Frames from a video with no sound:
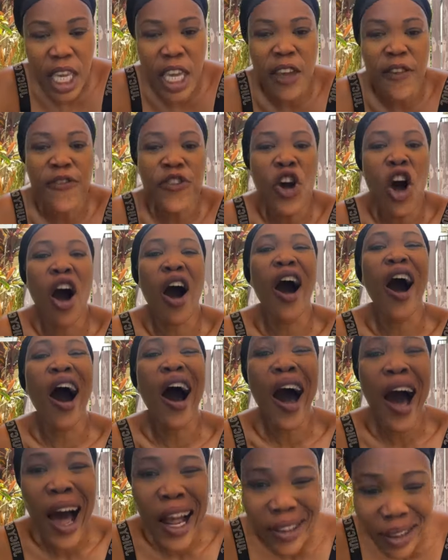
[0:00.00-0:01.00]
Give your
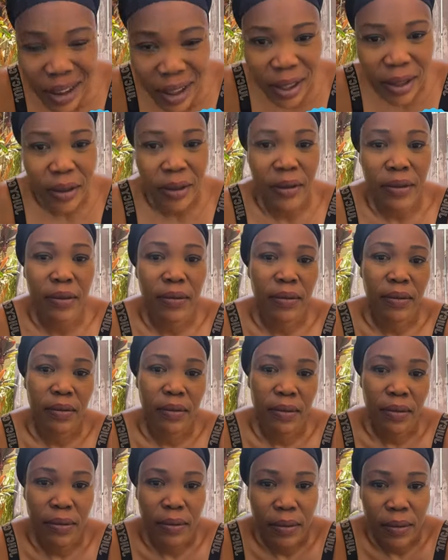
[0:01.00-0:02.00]
heart
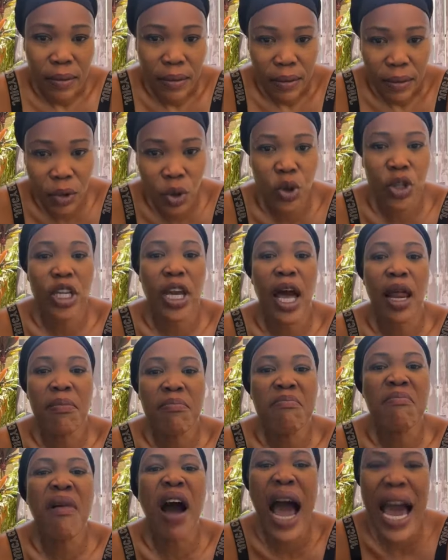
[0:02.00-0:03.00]
to the
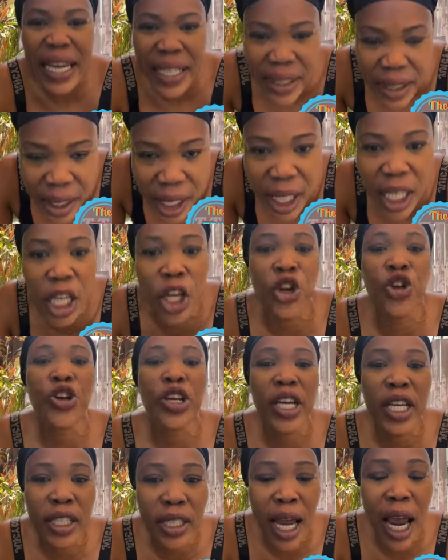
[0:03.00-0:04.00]
Almighty
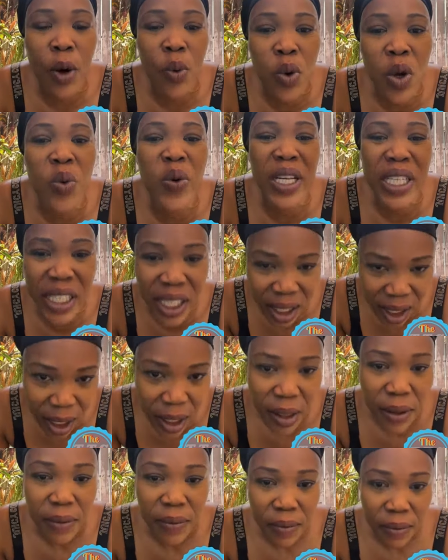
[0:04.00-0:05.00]
Creator and we will
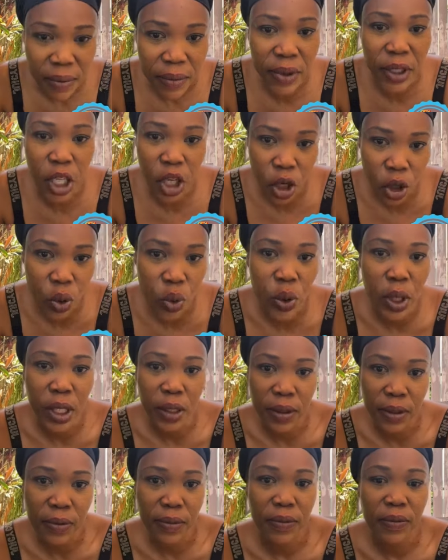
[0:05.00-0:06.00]
see. So you do
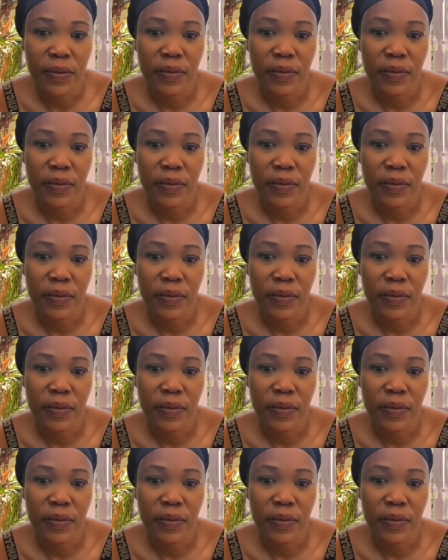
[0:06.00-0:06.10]
it.